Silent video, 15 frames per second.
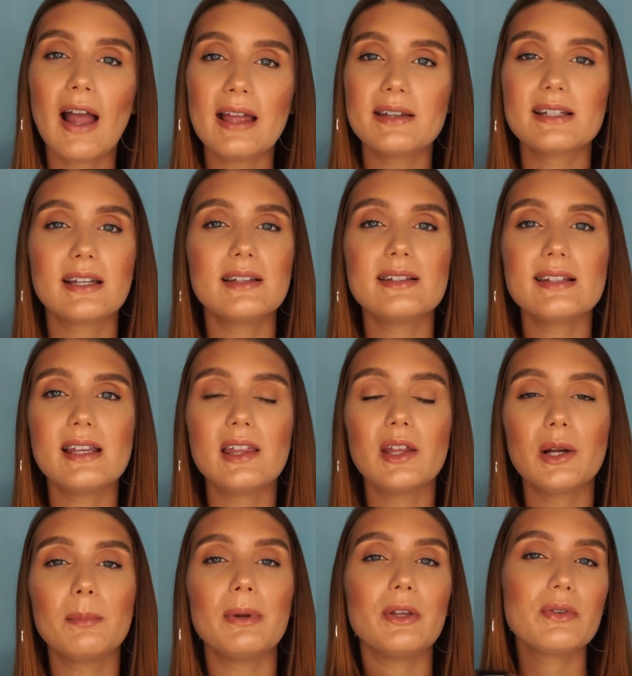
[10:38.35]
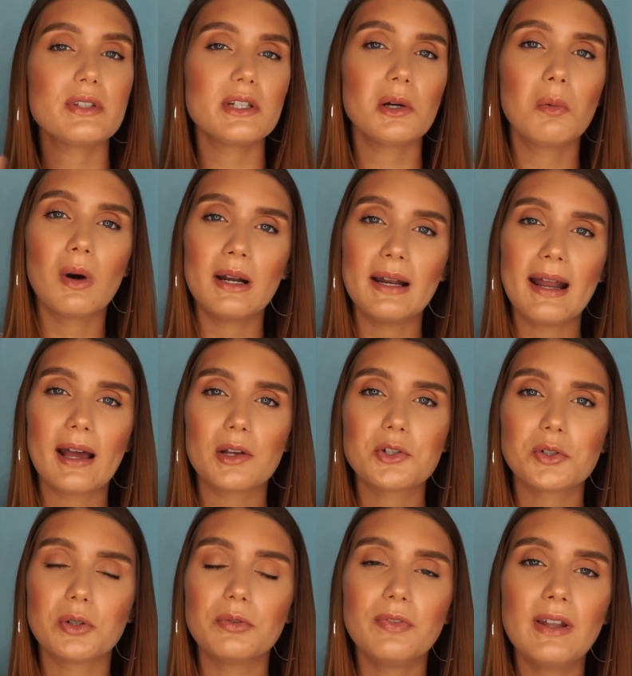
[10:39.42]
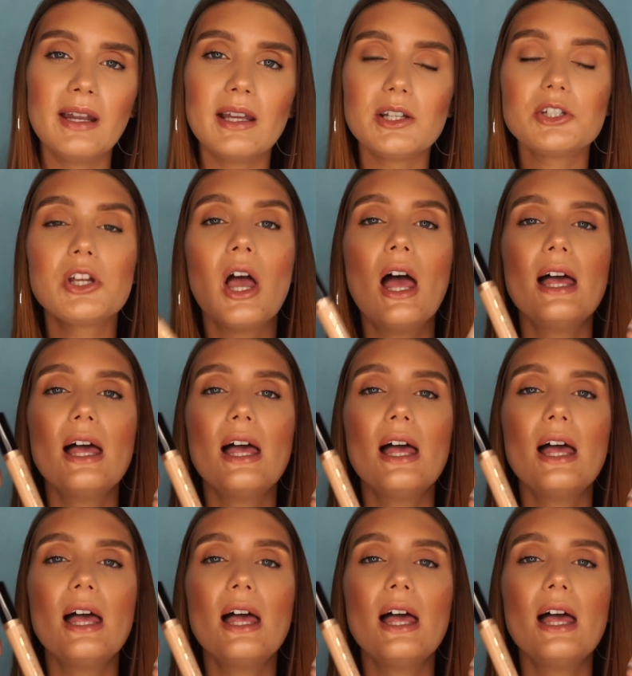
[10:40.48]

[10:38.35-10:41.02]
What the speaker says: end concealer but you still want a natural finish,